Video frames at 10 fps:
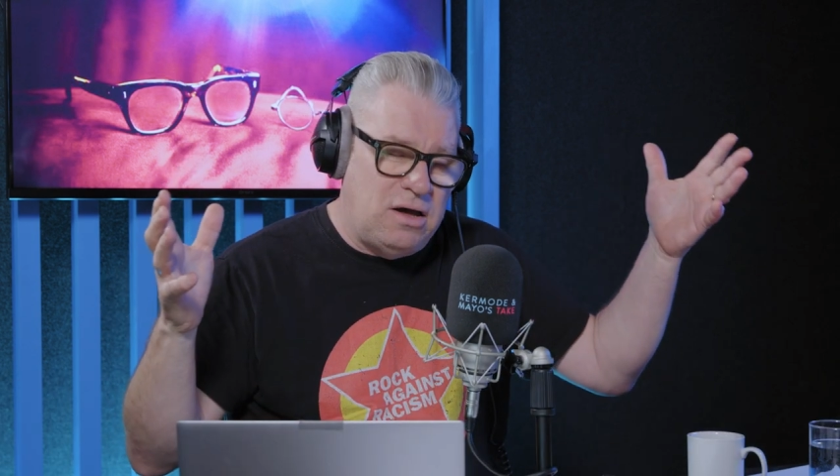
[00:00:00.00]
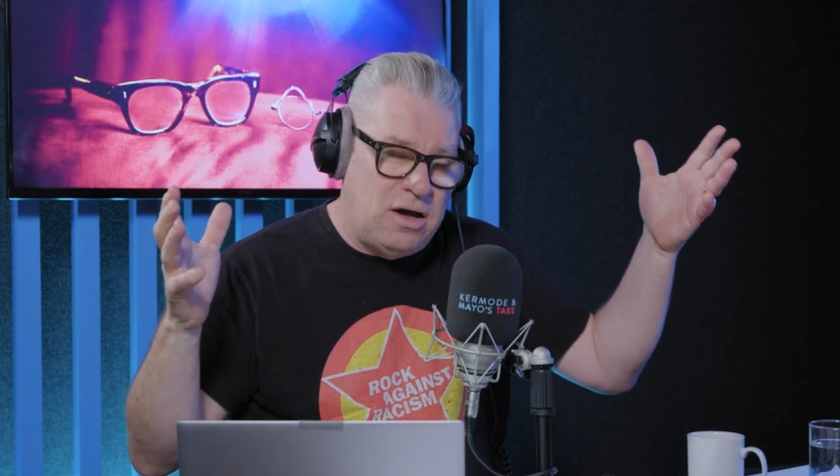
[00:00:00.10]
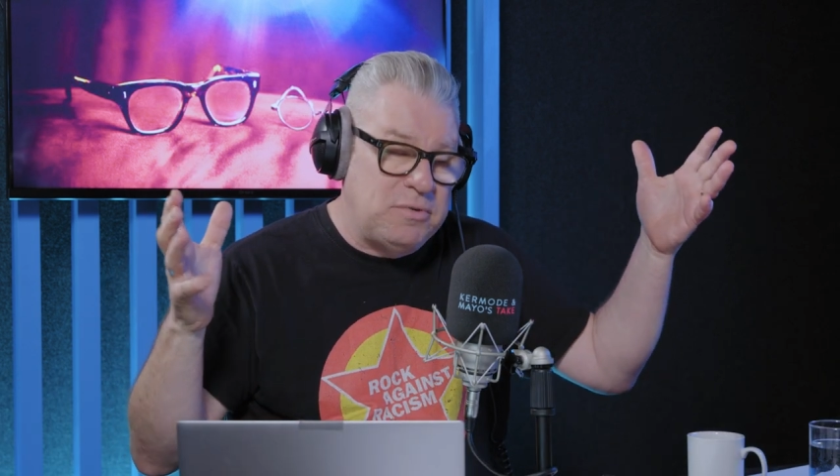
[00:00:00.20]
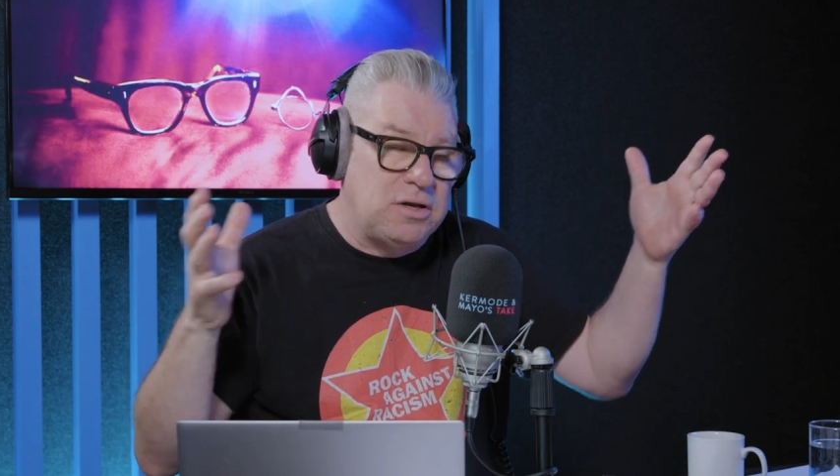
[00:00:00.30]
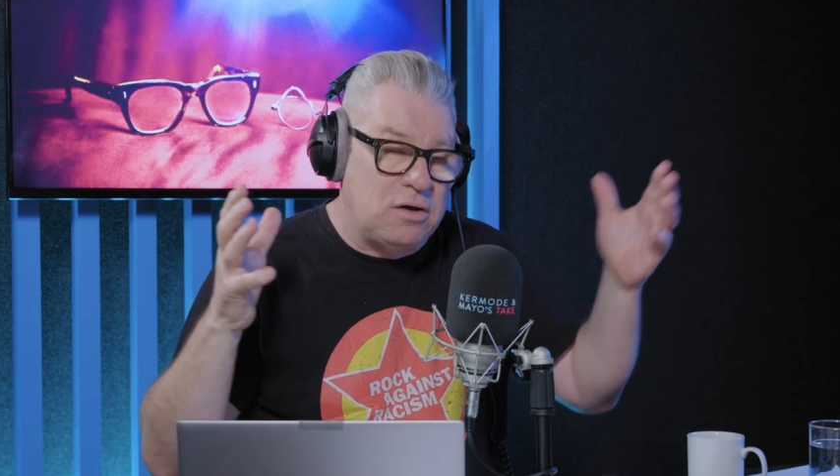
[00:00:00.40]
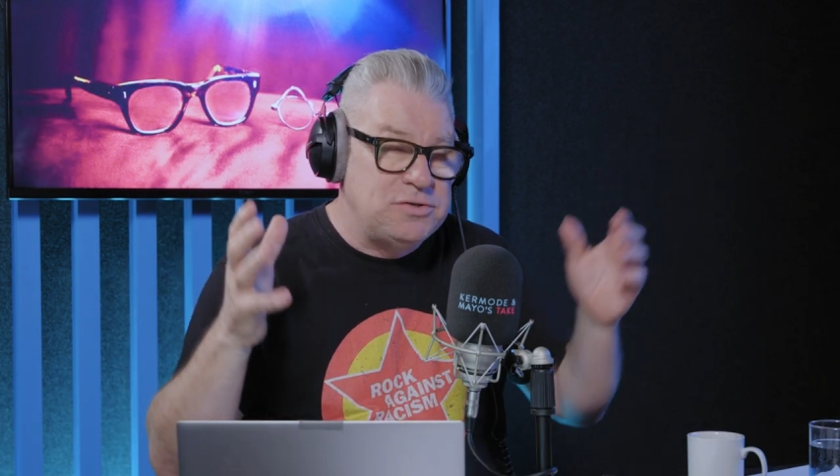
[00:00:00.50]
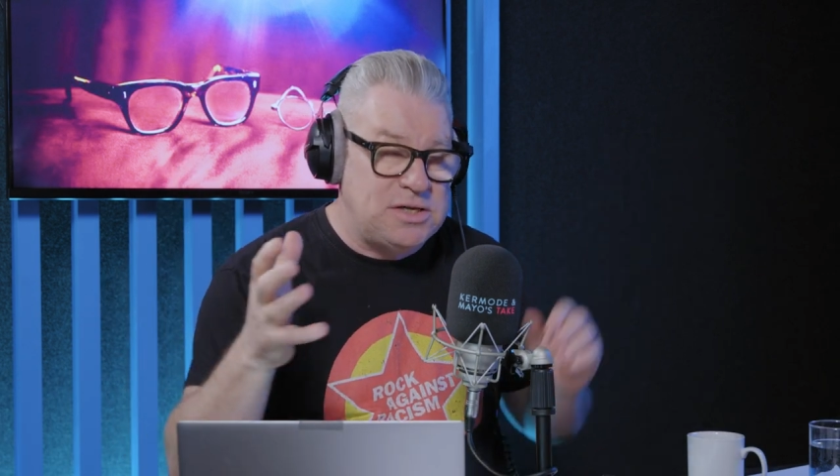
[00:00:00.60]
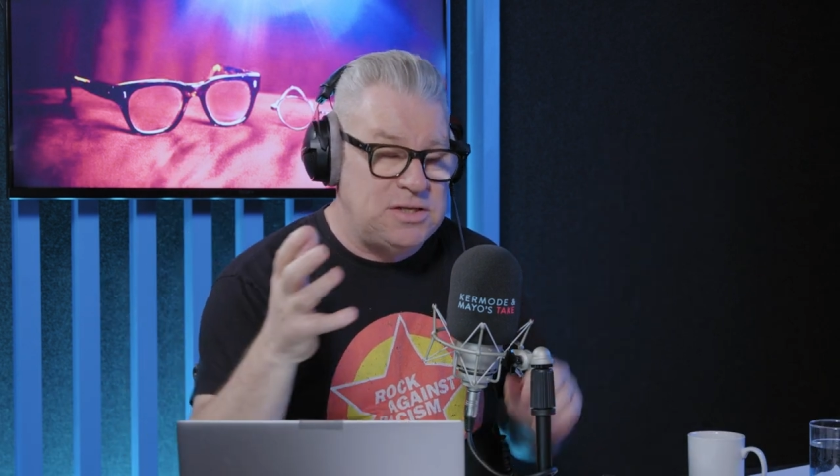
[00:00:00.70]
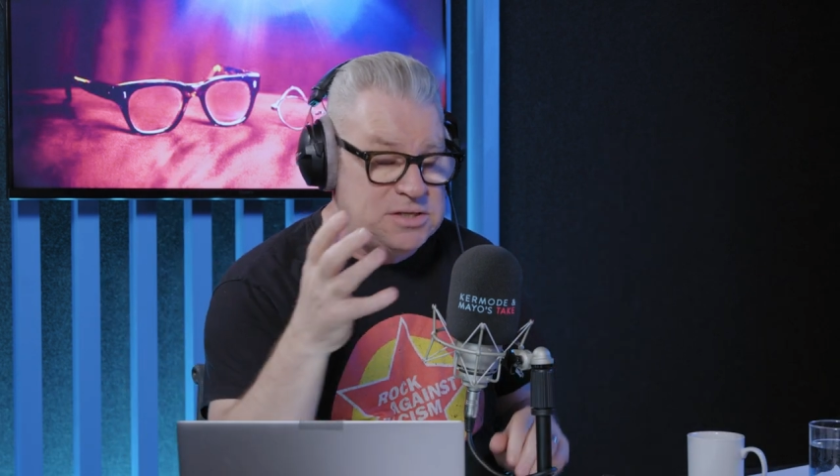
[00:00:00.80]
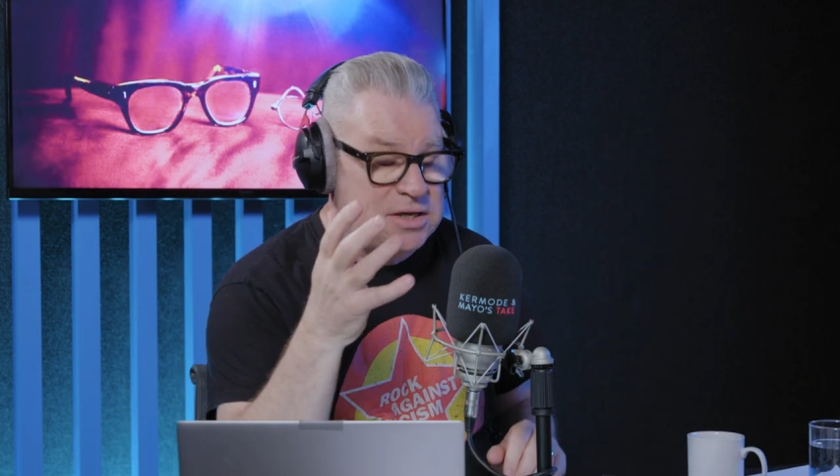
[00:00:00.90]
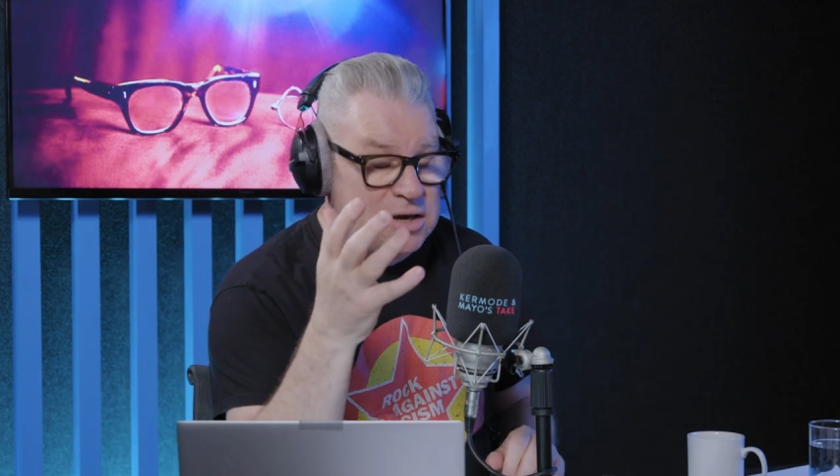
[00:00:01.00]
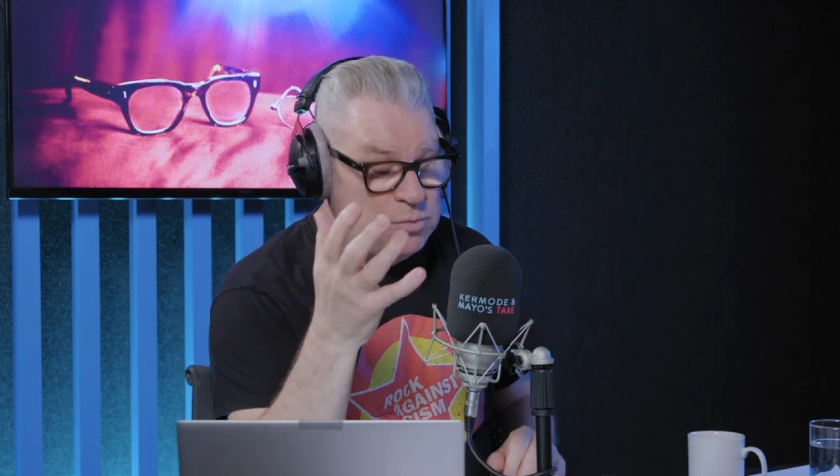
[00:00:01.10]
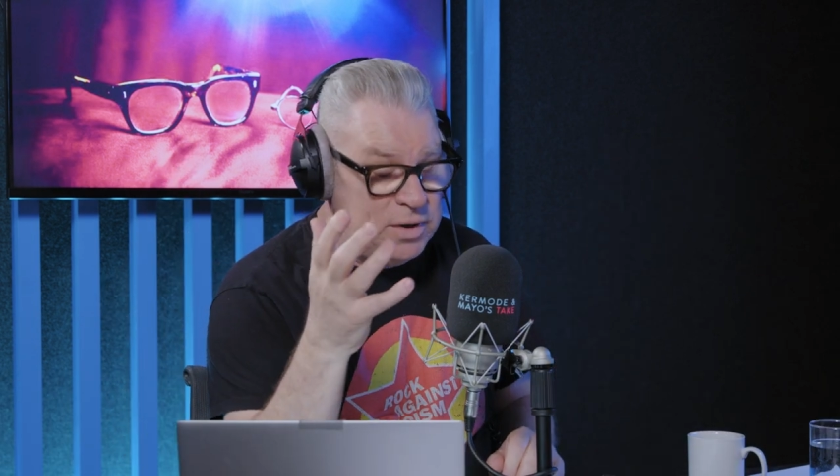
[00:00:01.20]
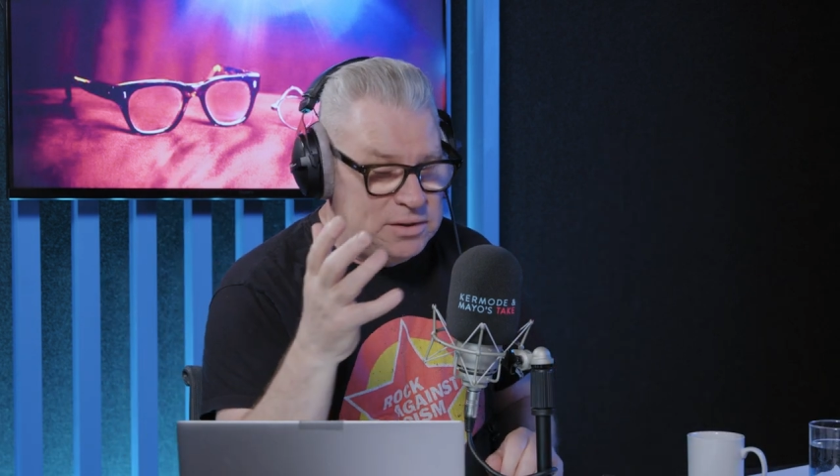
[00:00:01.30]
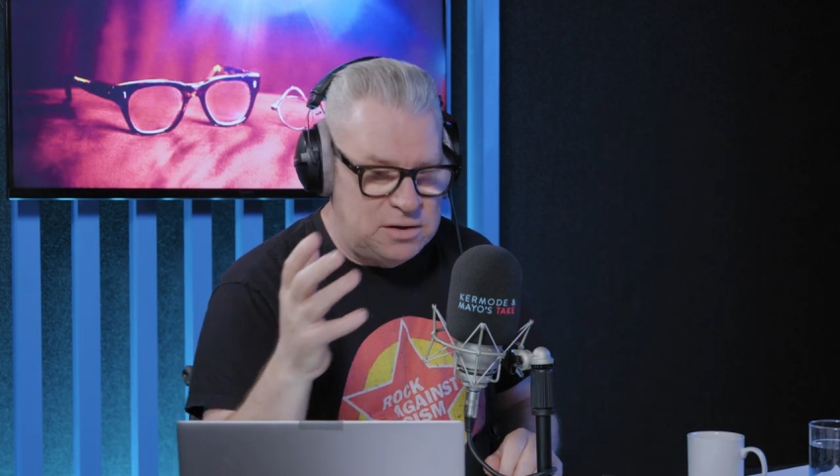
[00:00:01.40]
I'm going to go and see this again,
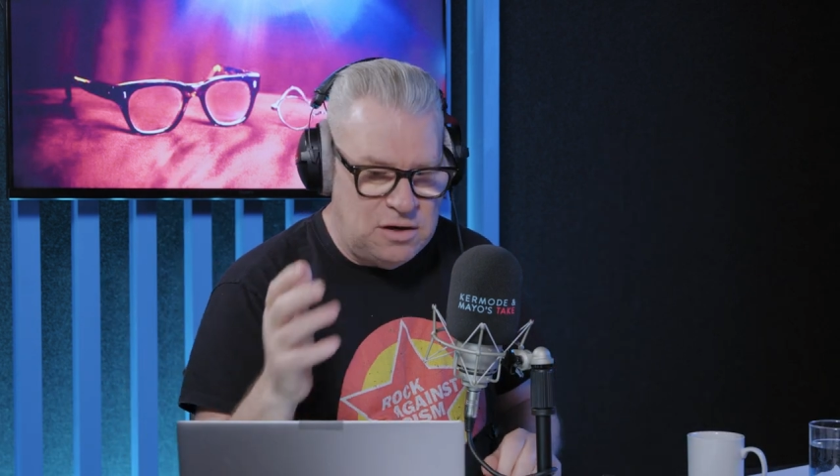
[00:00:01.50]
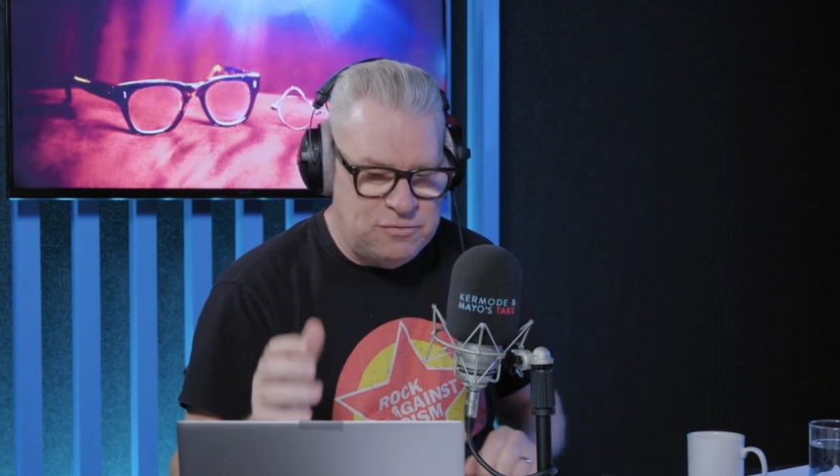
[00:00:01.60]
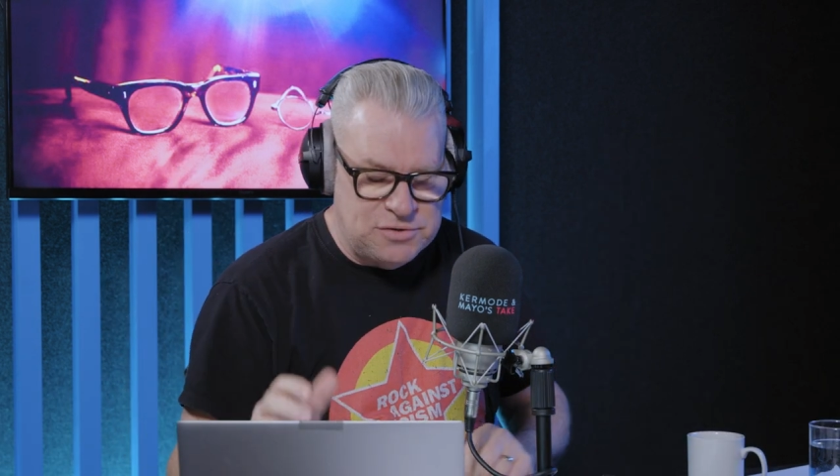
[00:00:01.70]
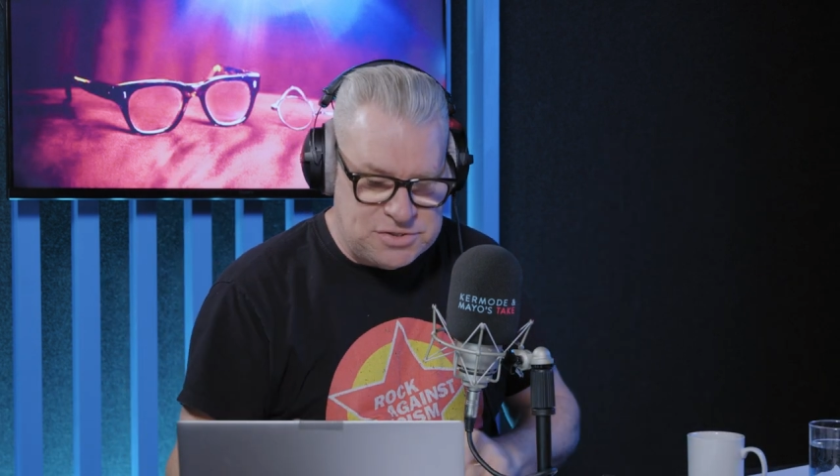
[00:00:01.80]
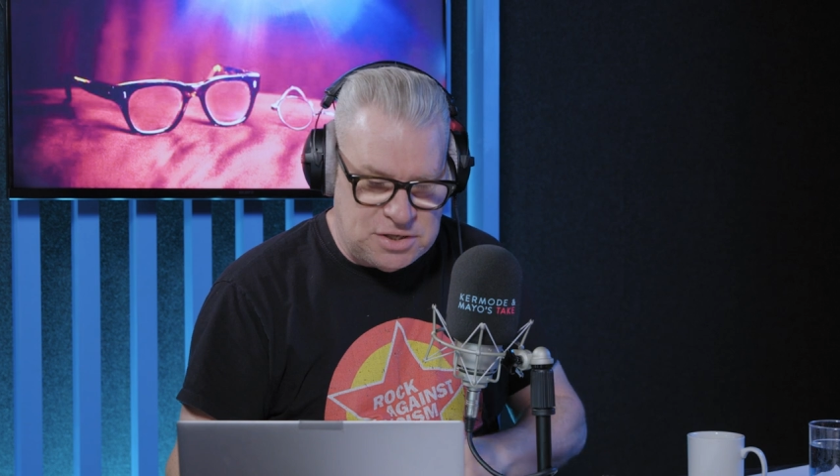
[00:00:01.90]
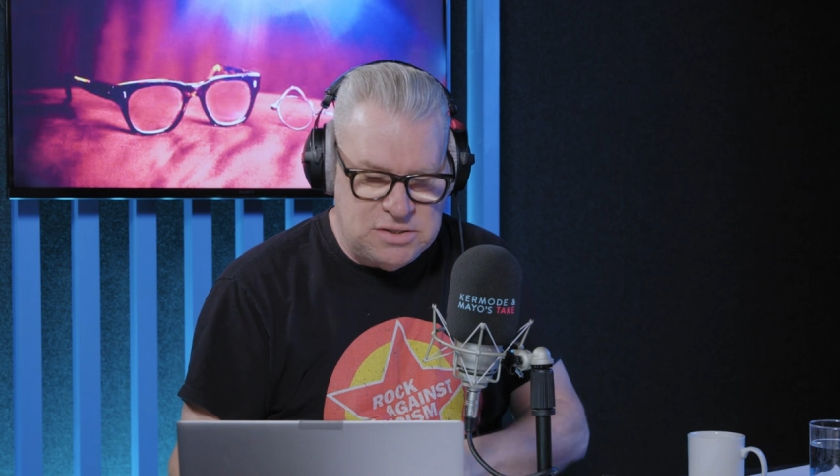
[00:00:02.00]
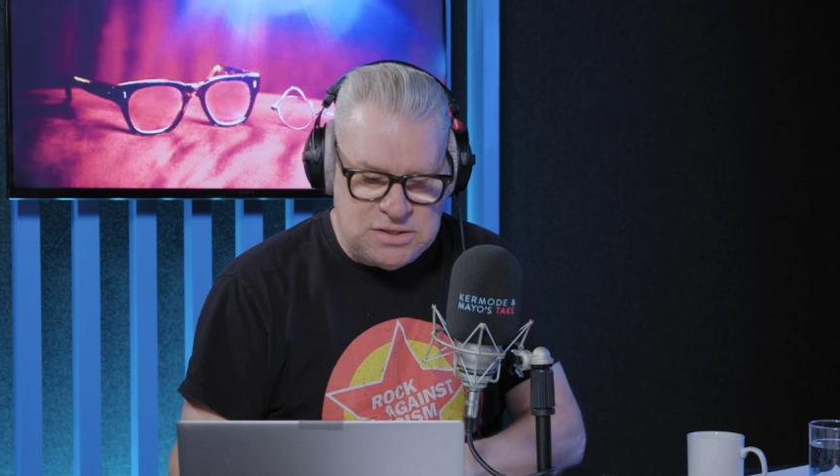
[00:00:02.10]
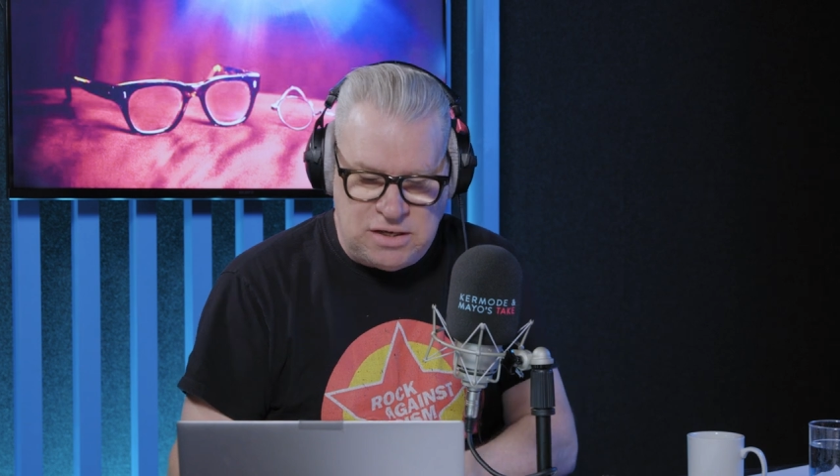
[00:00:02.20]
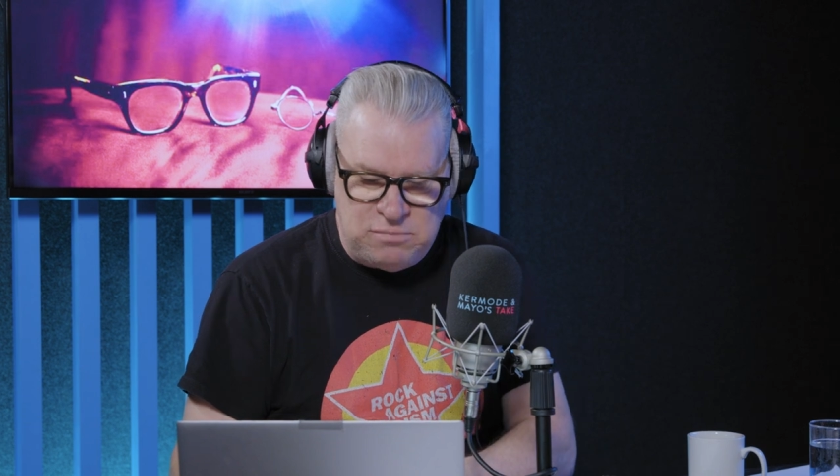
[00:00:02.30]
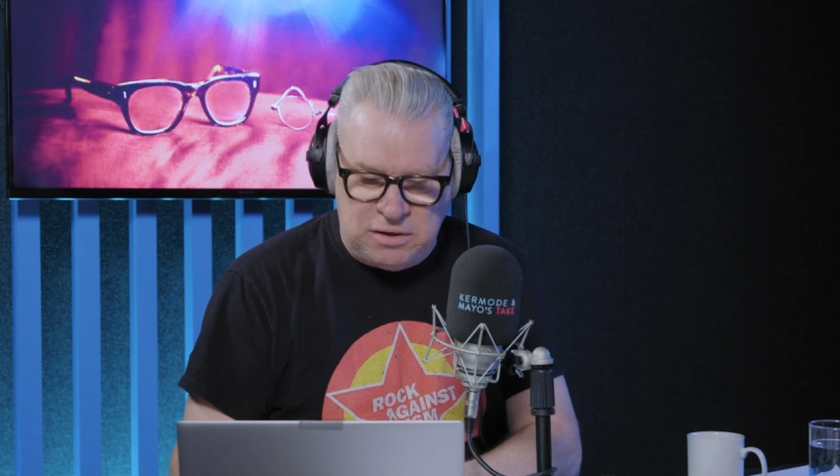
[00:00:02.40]
weirdly enough, on Sunday,